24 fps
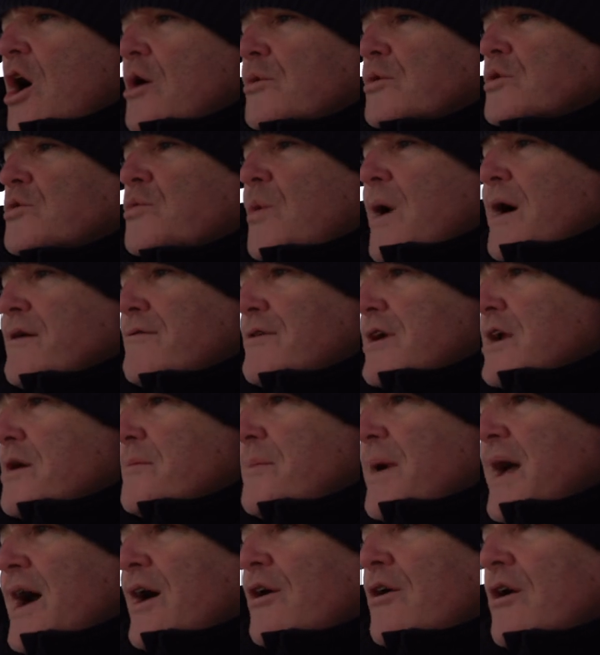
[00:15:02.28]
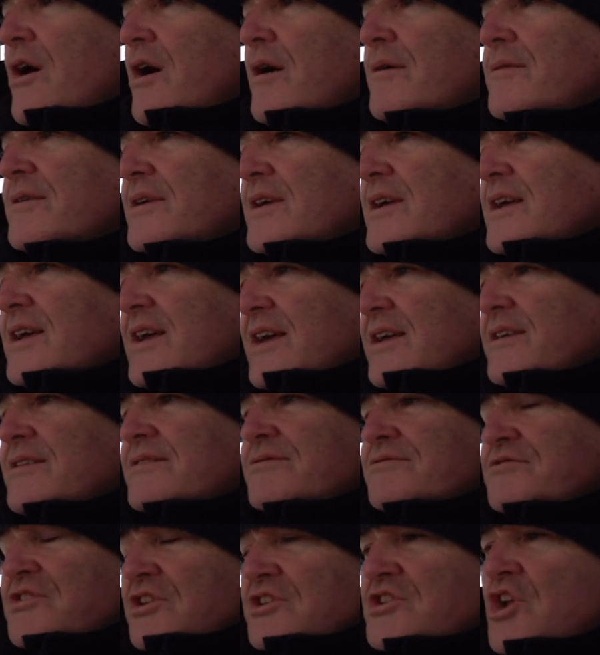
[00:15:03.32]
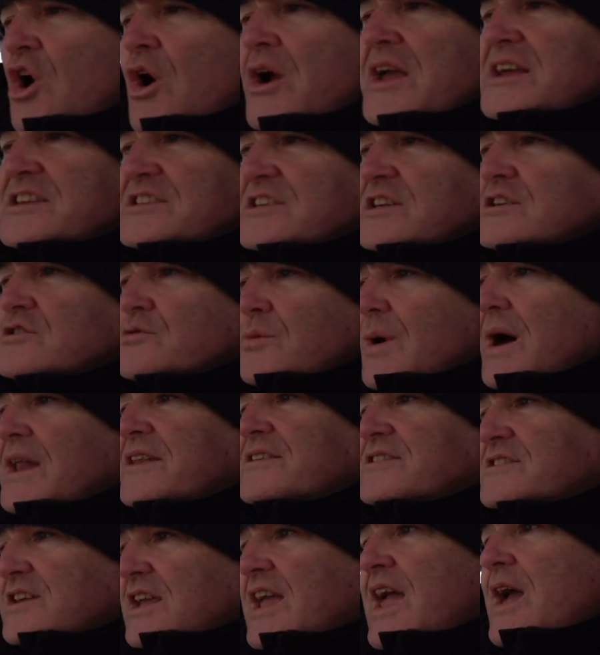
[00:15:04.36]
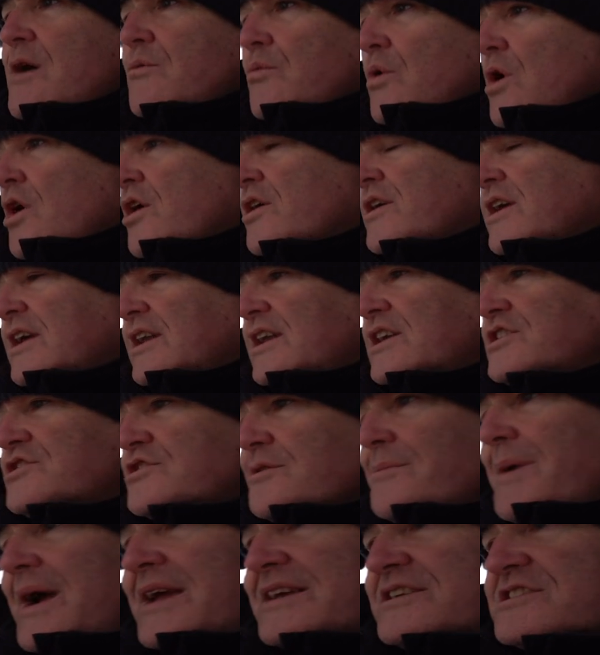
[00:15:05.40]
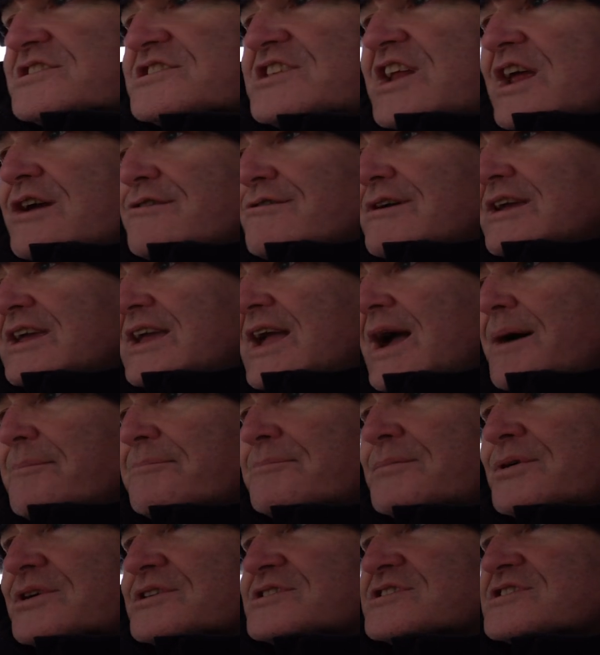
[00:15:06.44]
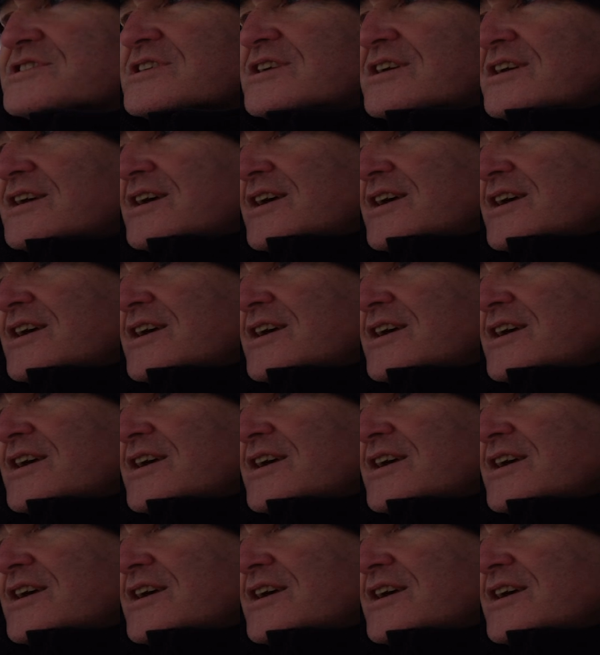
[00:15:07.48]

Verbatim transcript: I would worry about. Okay. The nicest one to get working is your main steering compass.